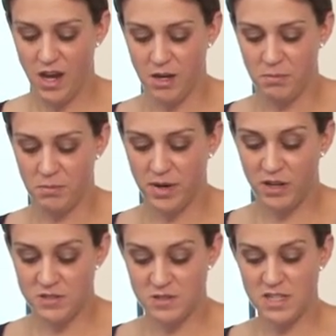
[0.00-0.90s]
But
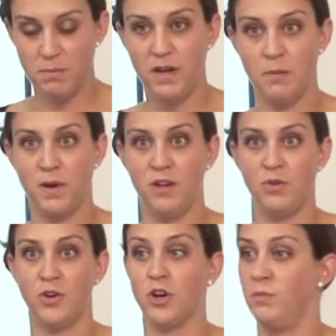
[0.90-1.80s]
also stepping up
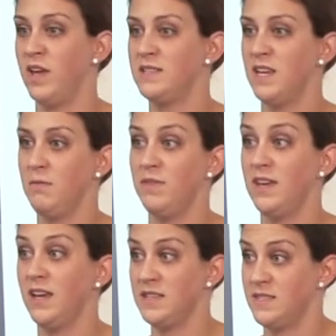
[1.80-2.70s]
onto a curb, that same
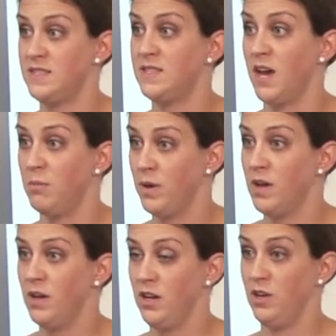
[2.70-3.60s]
thing as the step.
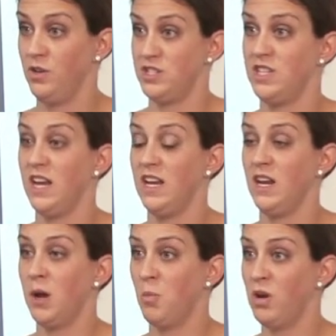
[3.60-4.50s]
You know, you're
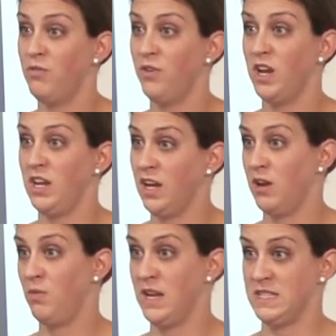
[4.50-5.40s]
standing on one foot and you
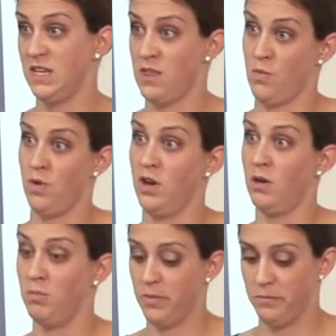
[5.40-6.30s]
gotta raise the other one
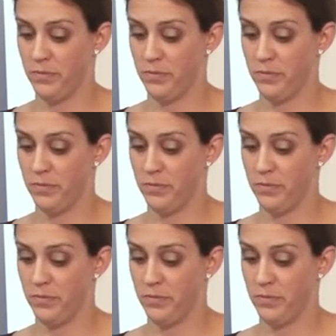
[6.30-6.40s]
up.